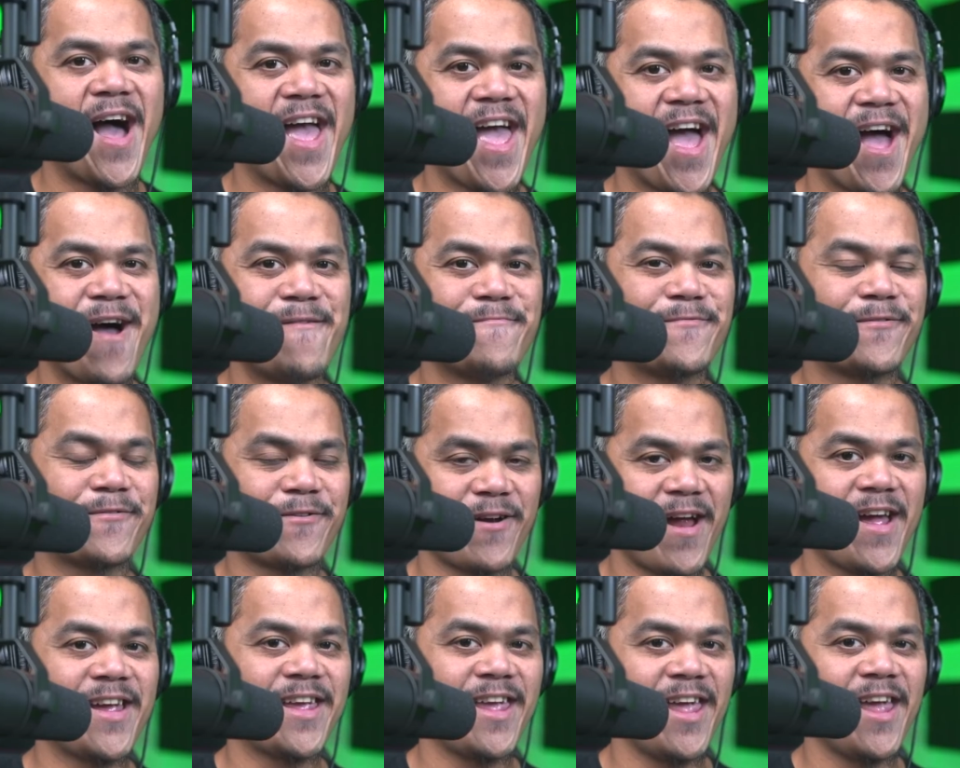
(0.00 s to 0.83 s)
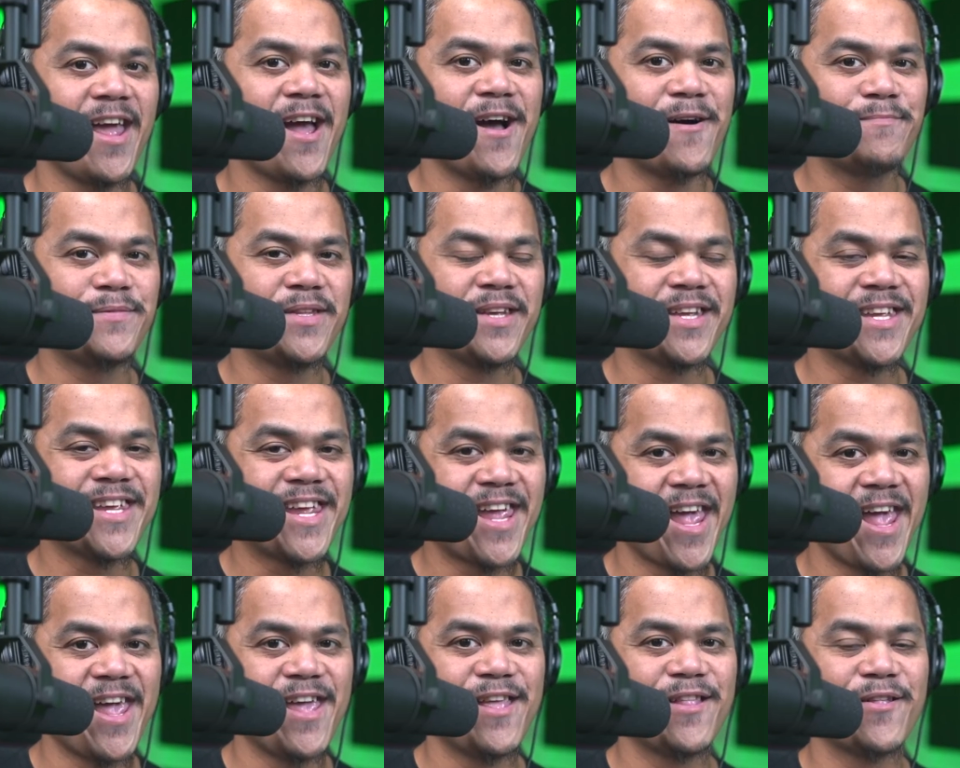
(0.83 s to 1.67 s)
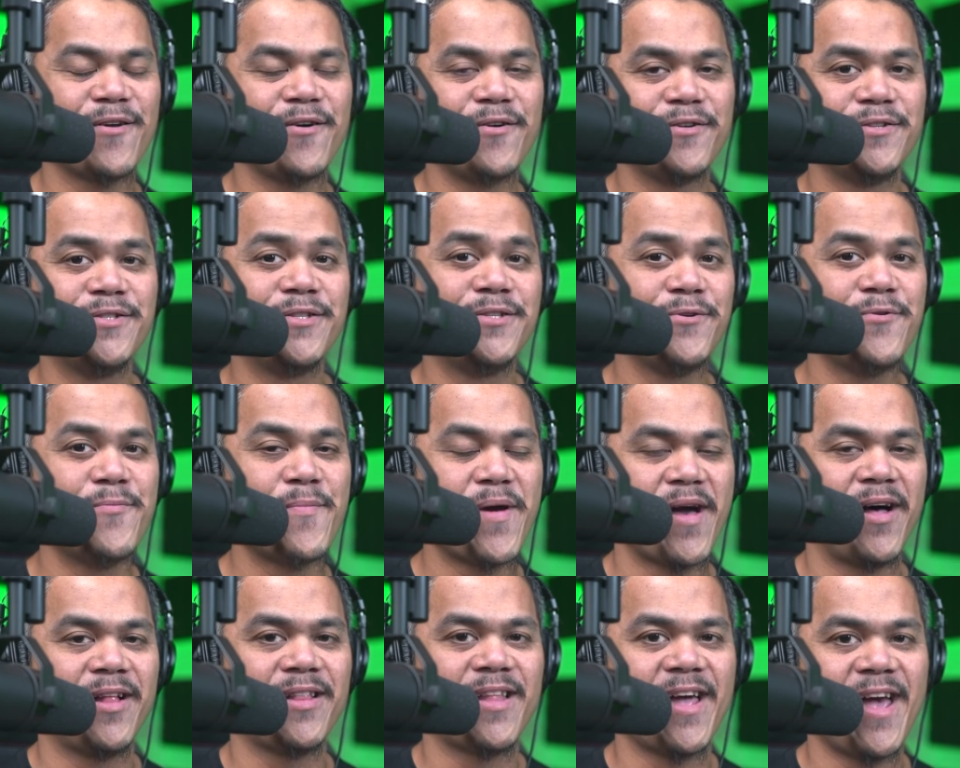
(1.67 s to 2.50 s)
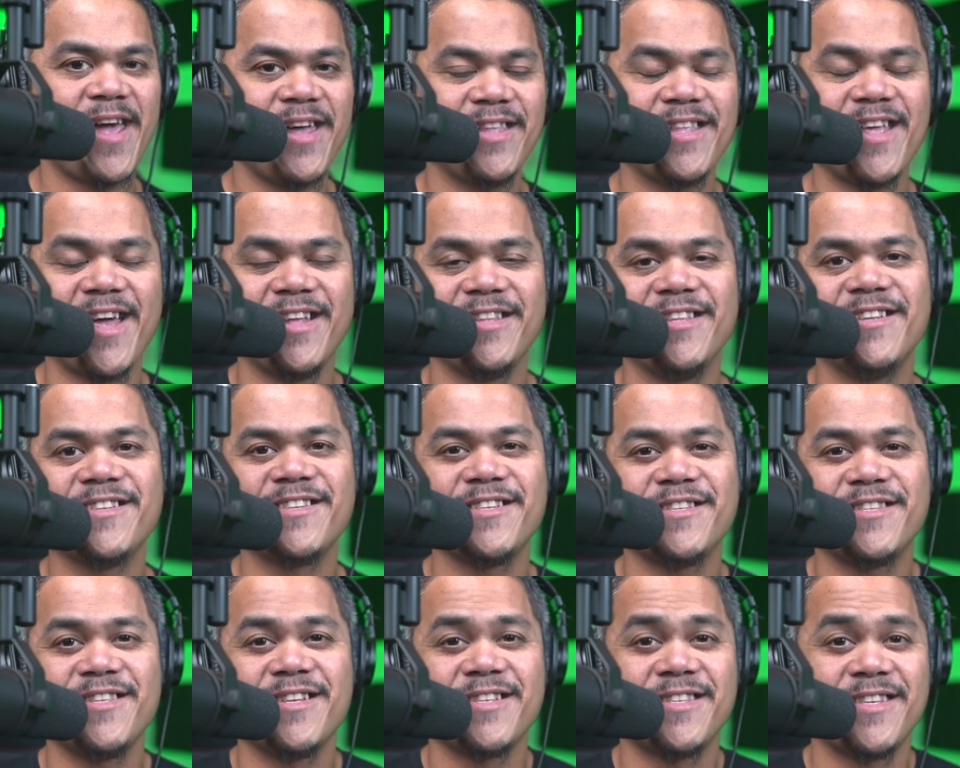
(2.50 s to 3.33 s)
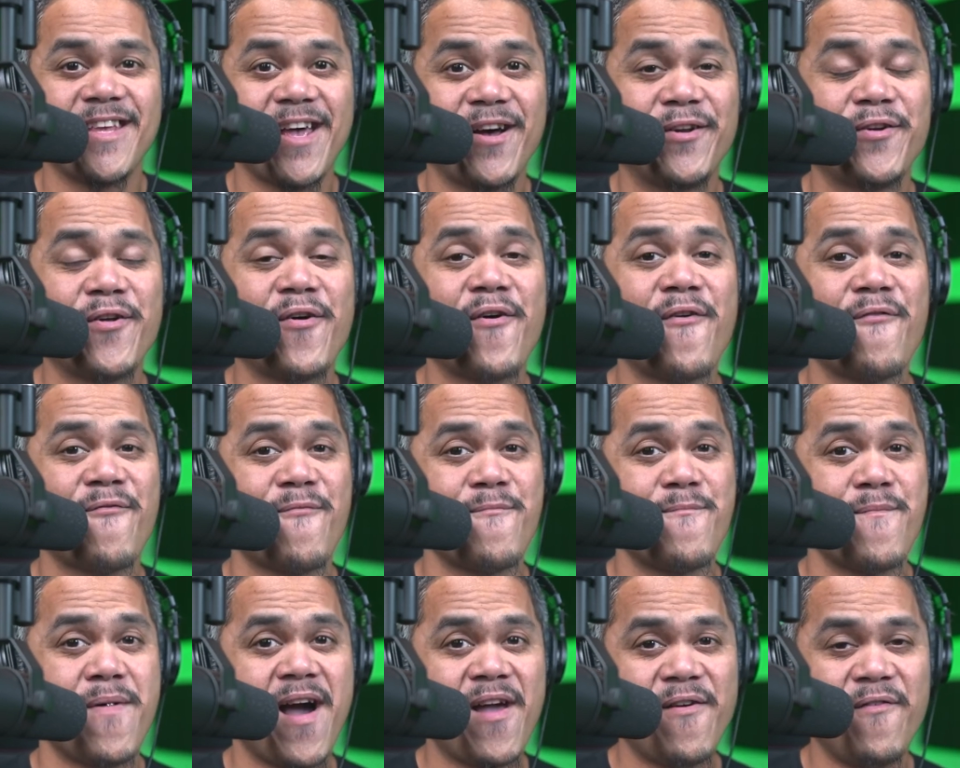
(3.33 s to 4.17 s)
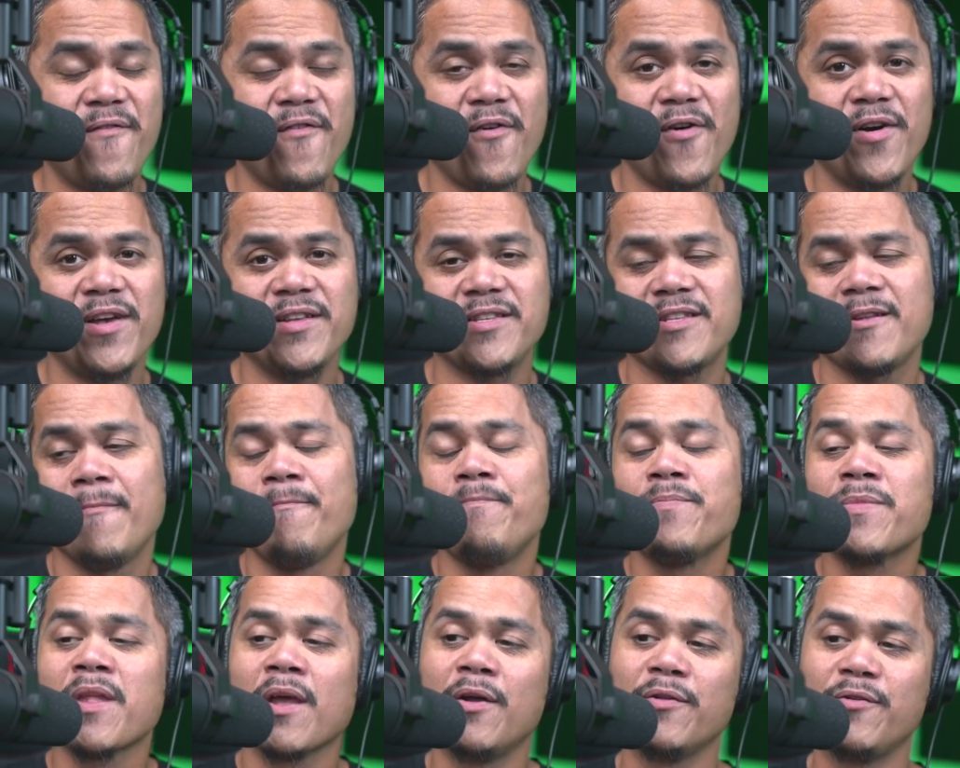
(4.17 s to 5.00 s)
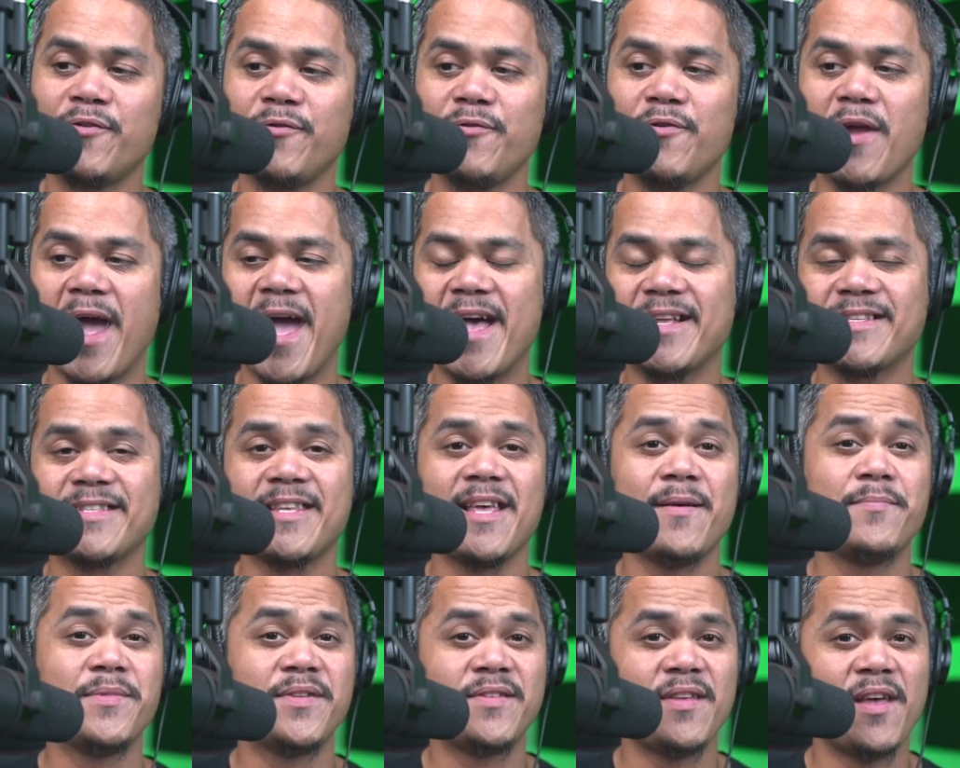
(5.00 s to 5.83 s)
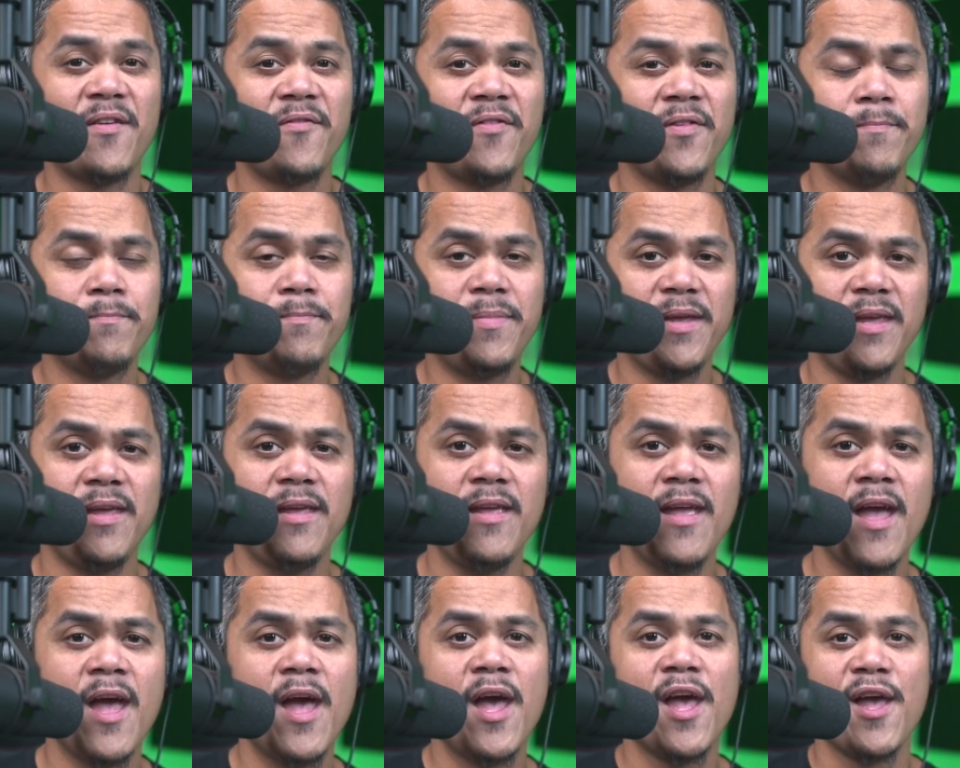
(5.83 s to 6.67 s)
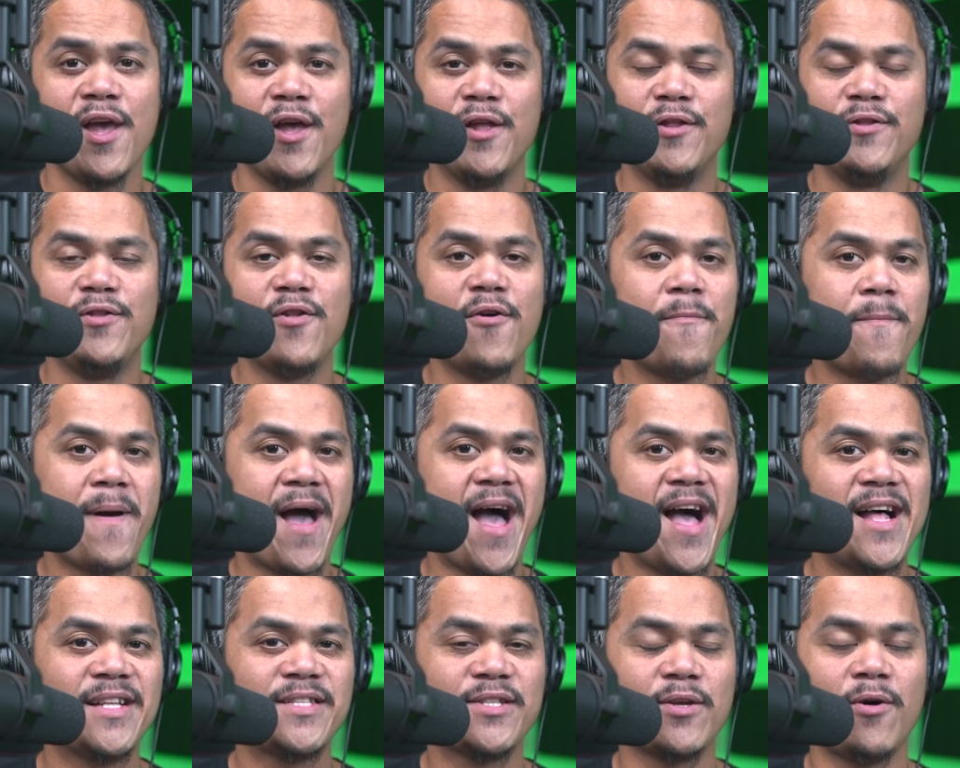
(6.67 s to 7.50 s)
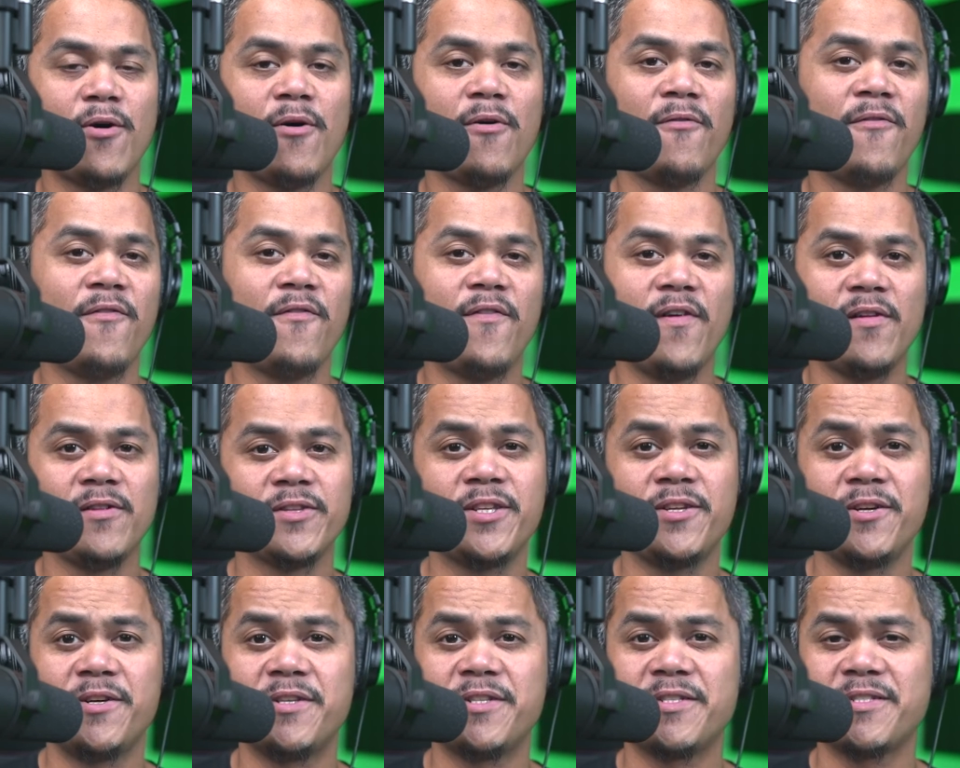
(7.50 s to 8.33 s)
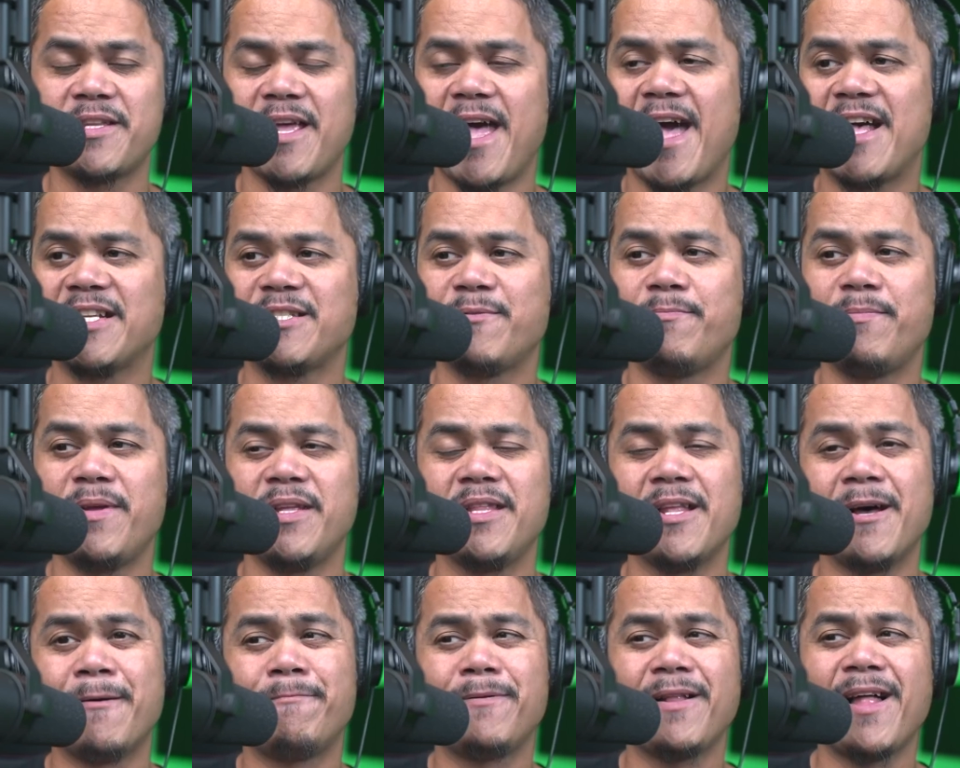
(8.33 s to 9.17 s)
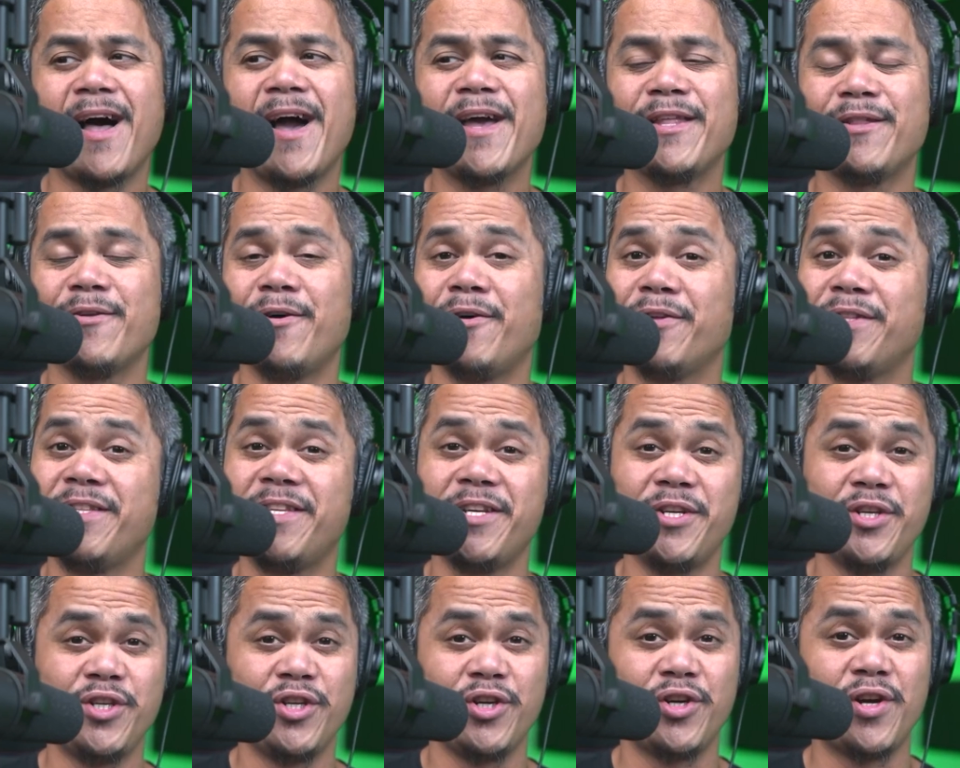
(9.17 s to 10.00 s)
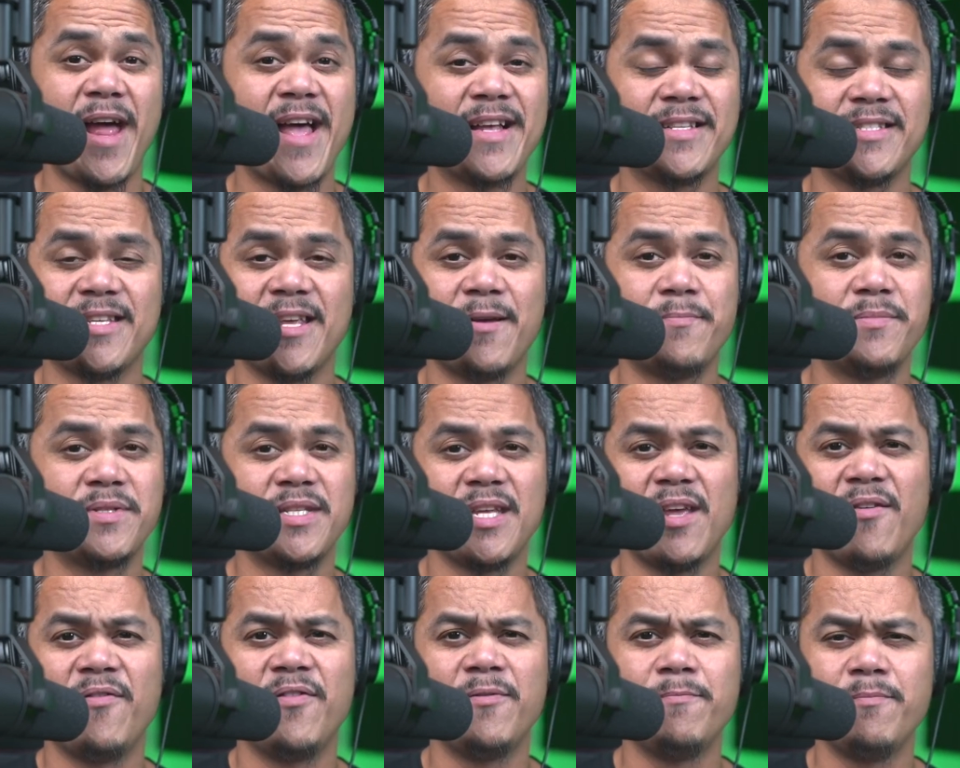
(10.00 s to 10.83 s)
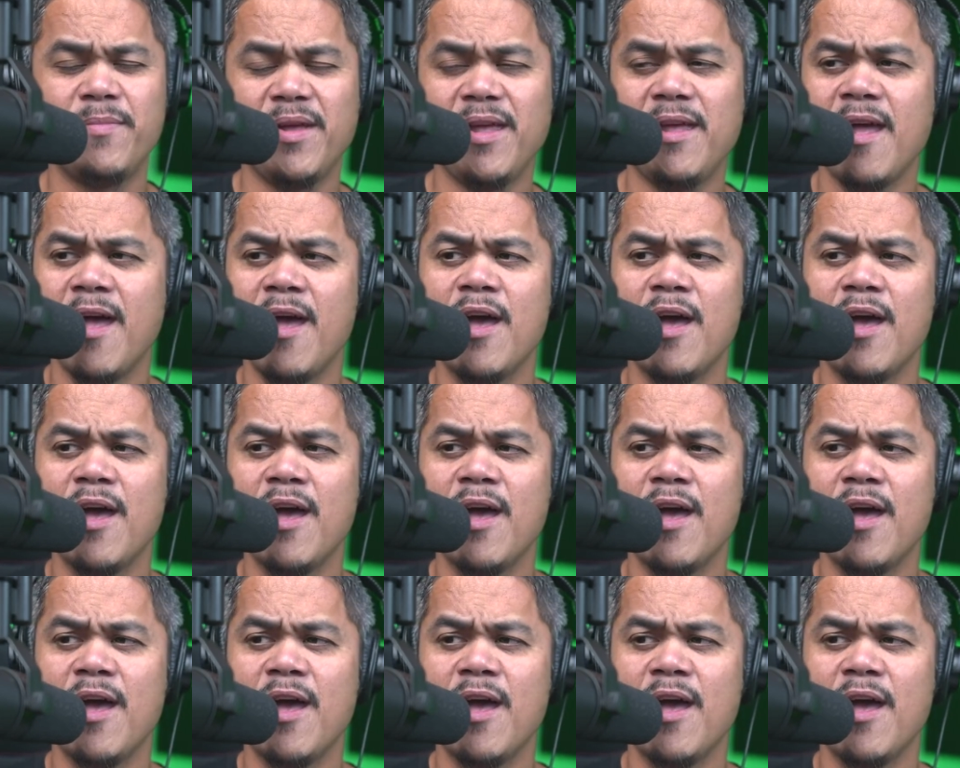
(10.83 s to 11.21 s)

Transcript: am cranking up the gain on Zoom L8, and this is the sound of my voice through SM7B. No pads or filters has been applied on the Shure SM7B.